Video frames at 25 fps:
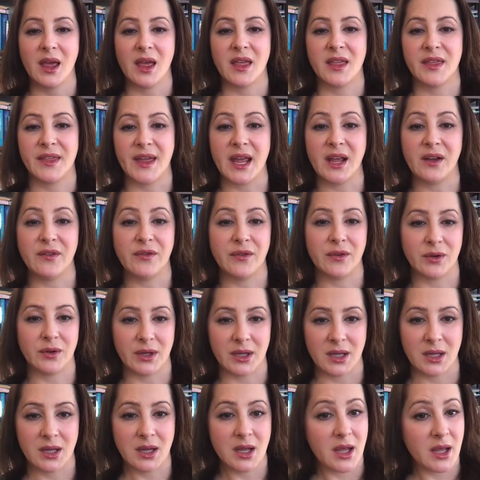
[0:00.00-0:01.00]

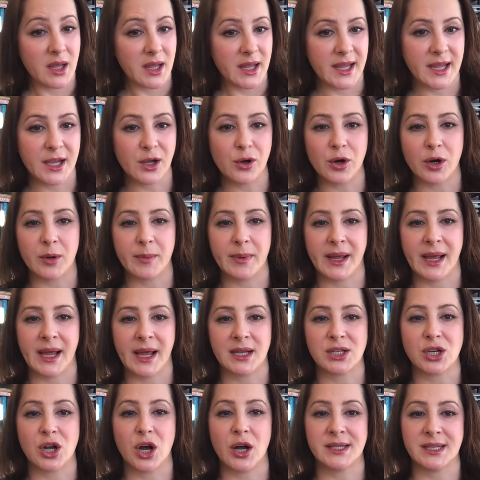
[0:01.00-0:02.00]
Thankfully, Igor
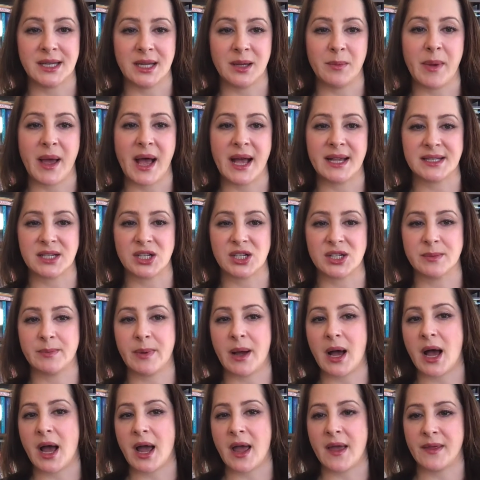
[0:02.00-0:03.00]
began taunting
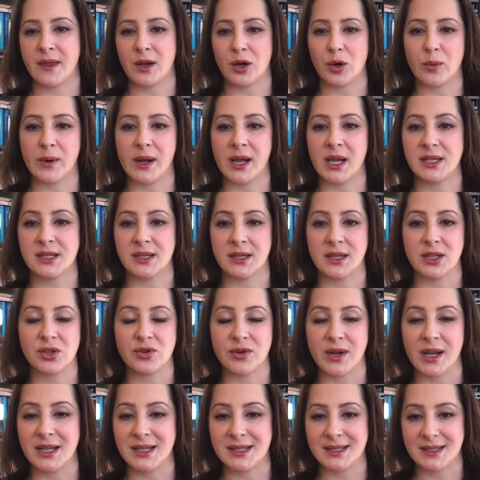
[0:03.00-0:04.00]
passers-by on their way to the
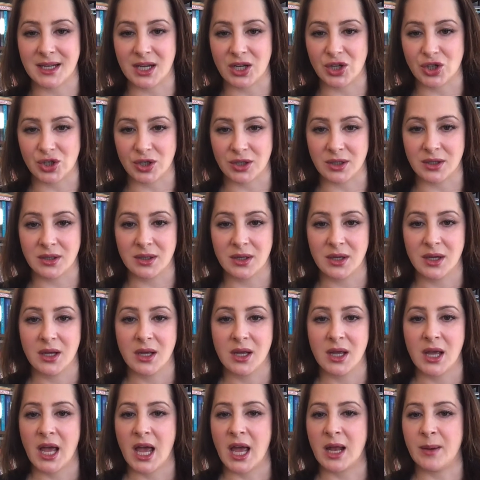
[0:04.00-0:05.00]
train station,
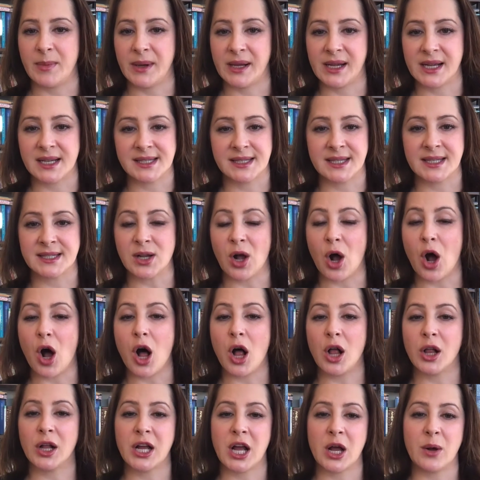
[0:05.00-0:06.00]
and because this
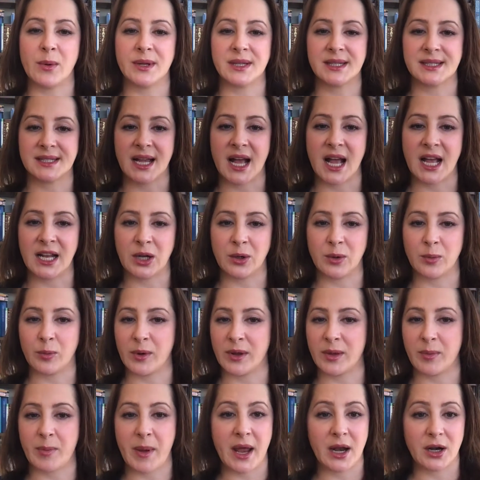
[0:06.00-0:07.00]
all coincided
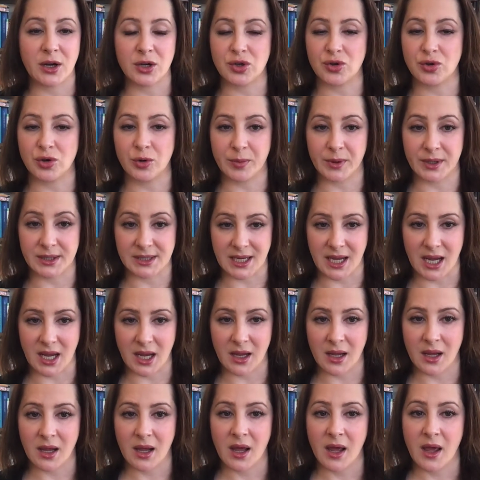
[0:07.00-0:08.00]
with Paratrooper Day,
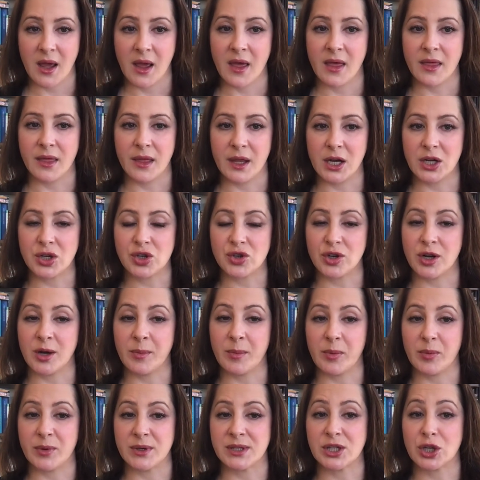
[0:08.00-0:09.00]
their
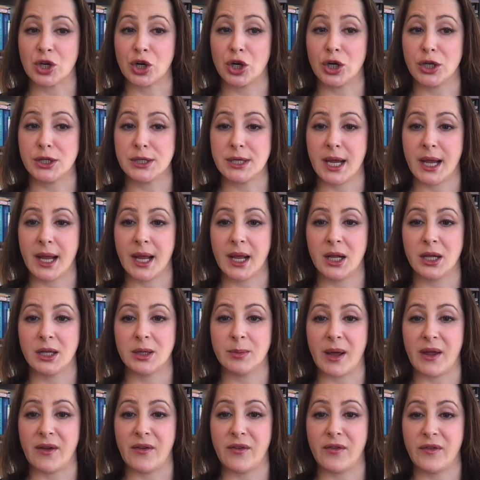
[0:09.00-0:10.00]
trip was curtailed
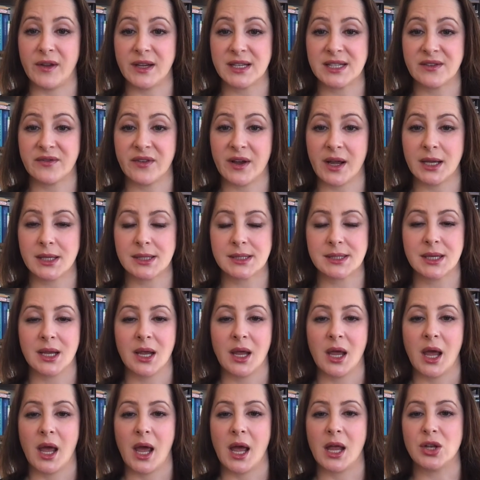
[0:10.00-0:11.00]
by fistfights
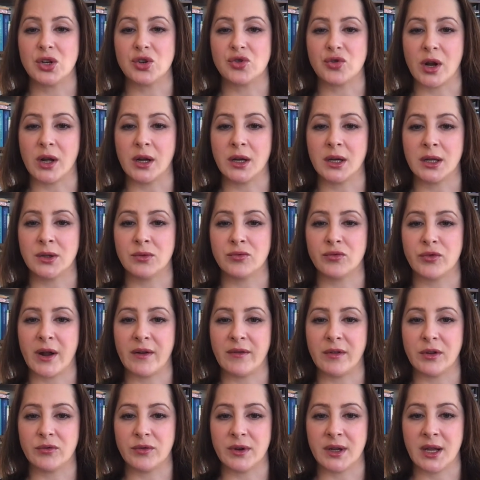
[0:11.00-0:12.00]
and drunken
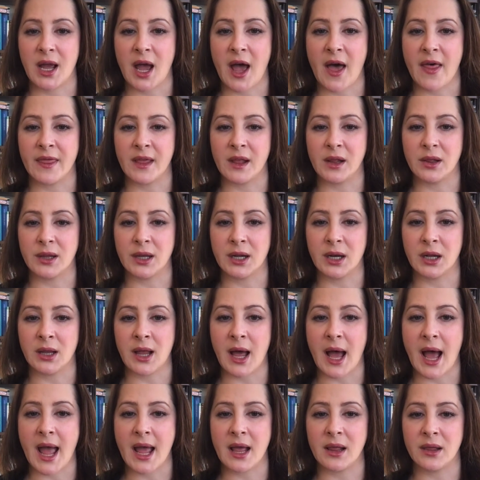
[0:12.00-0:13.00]
revelry on the
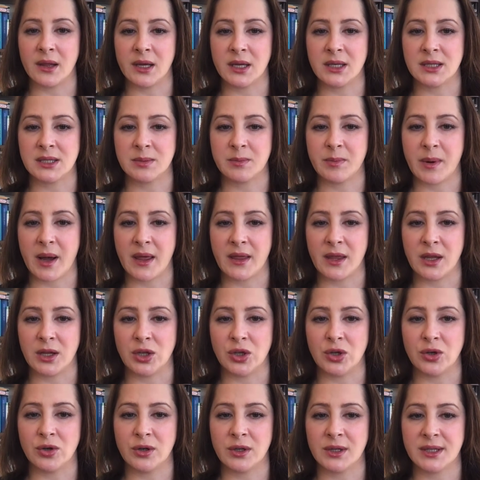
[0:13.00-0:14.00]
little islet by the
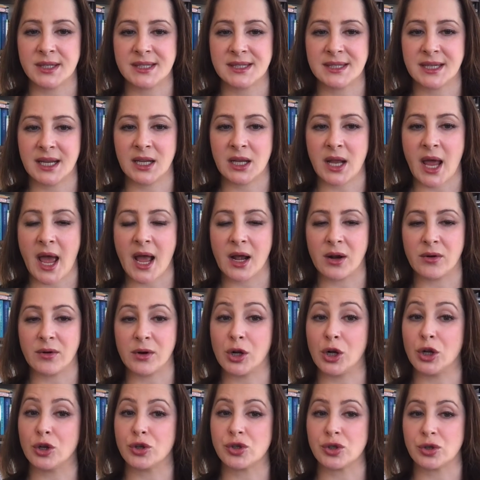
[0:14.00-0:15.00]
Ural State
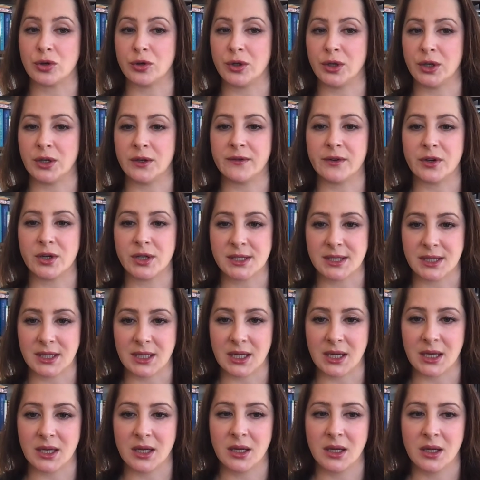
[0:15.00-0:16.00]
Agricultural University,